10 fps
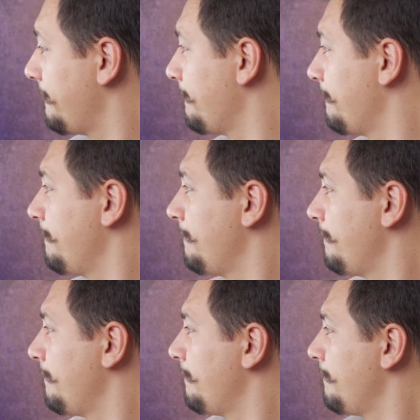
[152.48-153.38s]

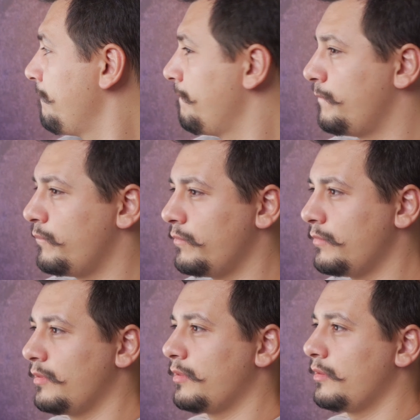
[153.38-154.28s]

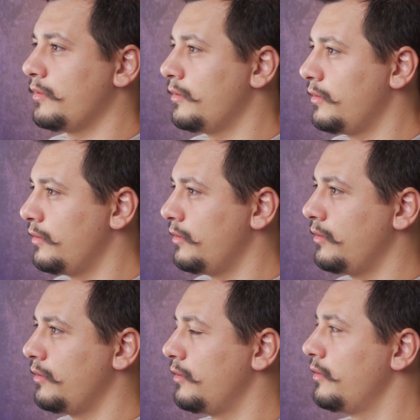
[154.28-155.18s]

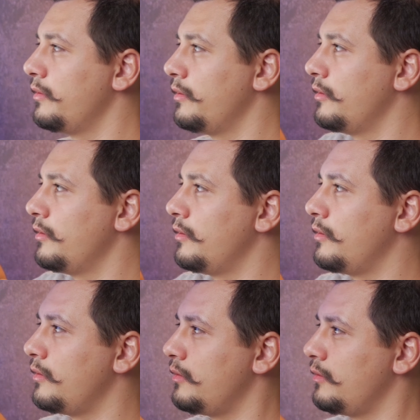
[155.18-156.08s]

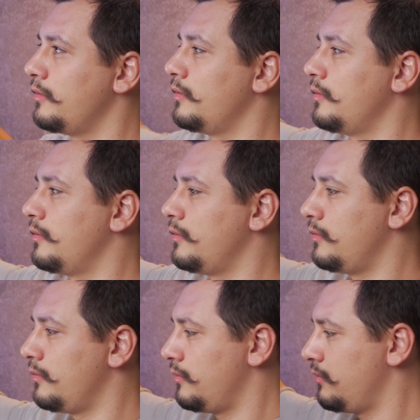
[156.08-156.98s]

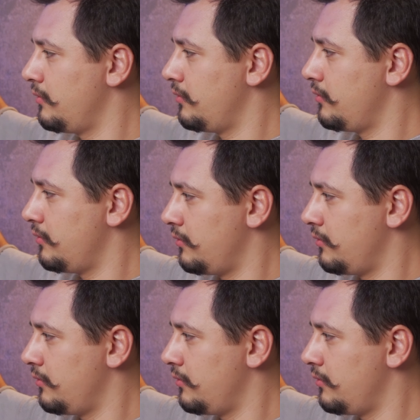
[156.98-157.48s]
(silence)